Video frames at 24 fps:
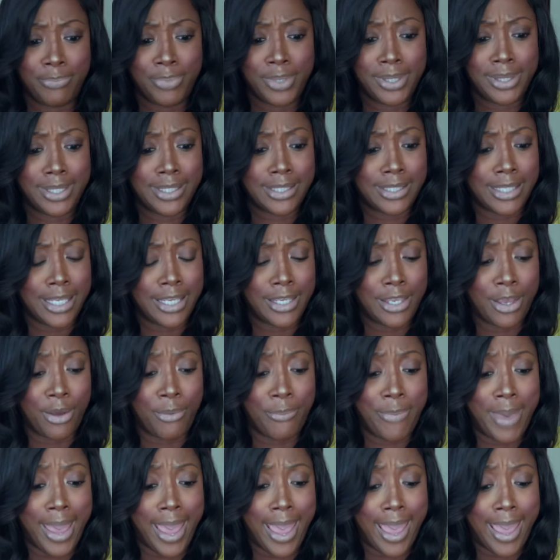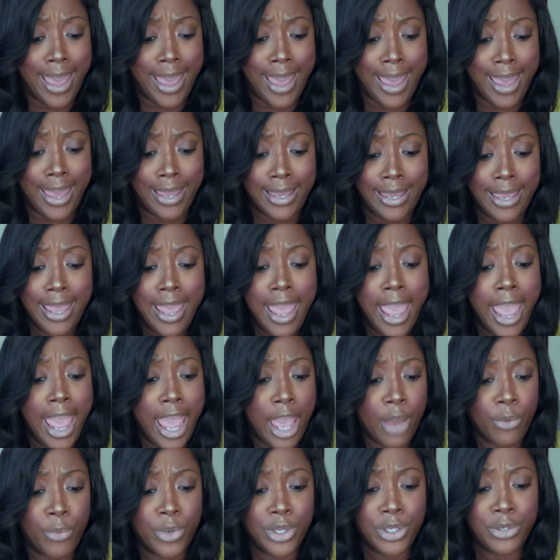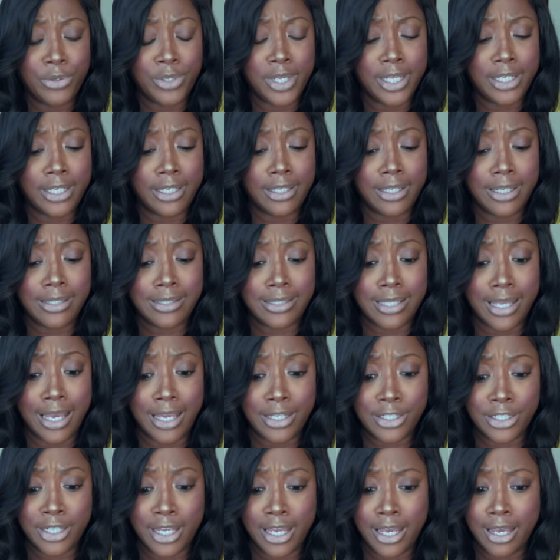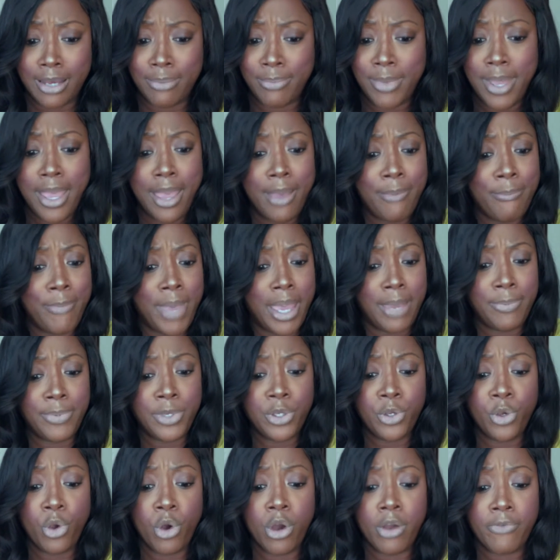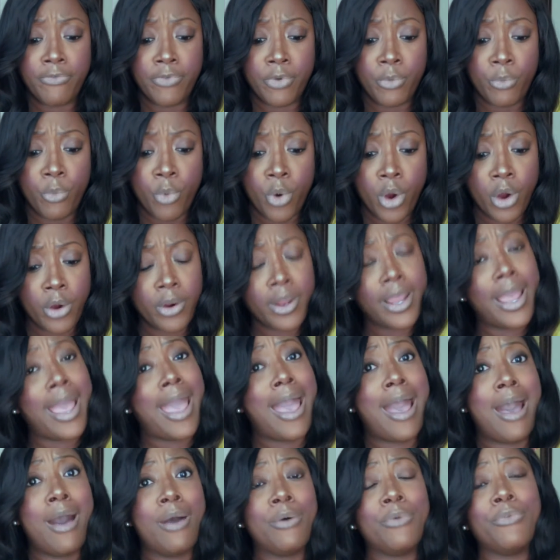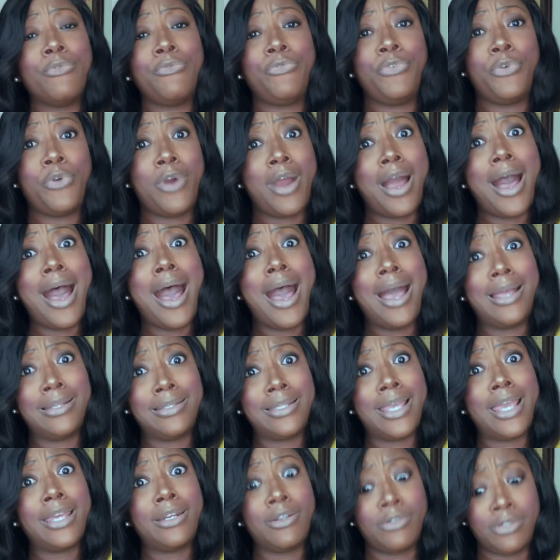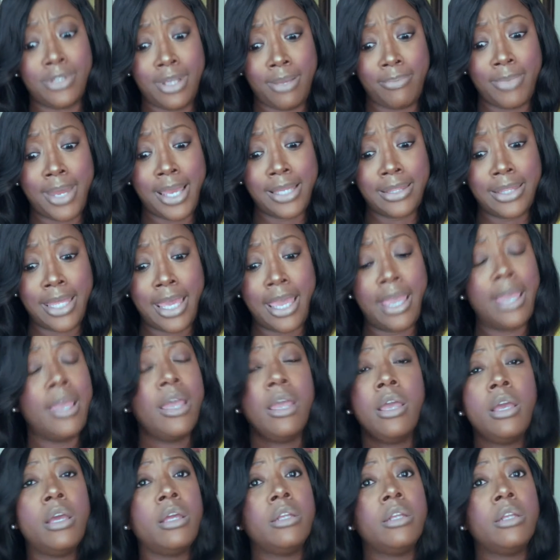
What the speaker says: put this in your bag. And when you need a little touch-up, maybe you're going from work out for a hot date or something like that,